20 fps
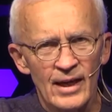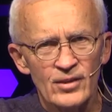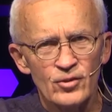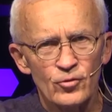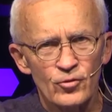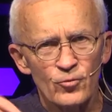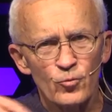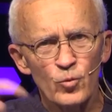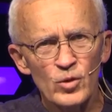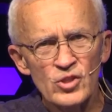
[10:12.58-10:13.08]

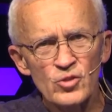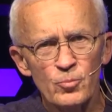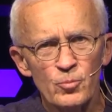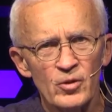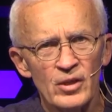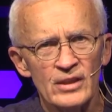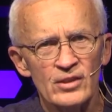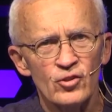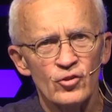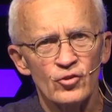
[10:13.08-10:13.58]
And you're
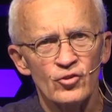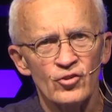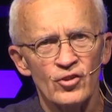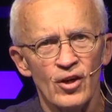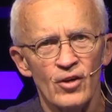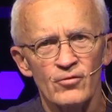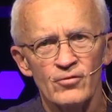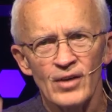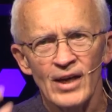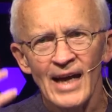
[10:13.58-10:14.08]
whispering to
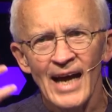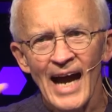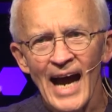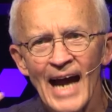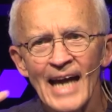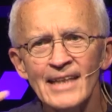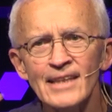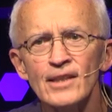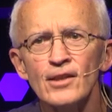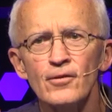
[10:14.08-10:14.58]
yourself,
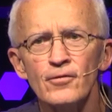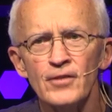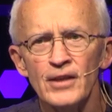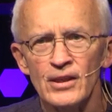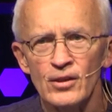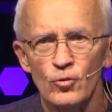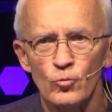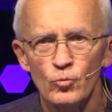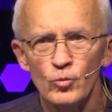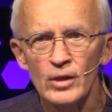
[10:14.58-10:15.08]
I live
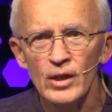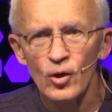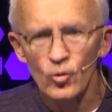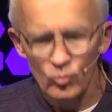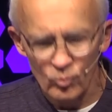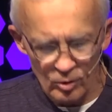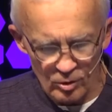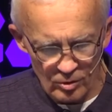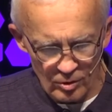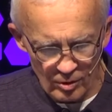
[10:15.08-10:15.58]
in the
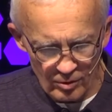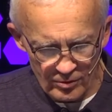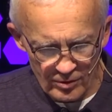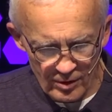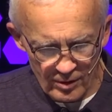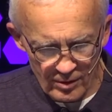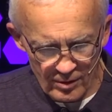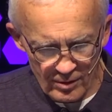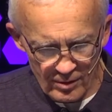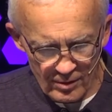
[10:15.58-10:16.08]
real
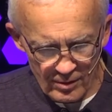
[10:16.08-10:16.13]
world.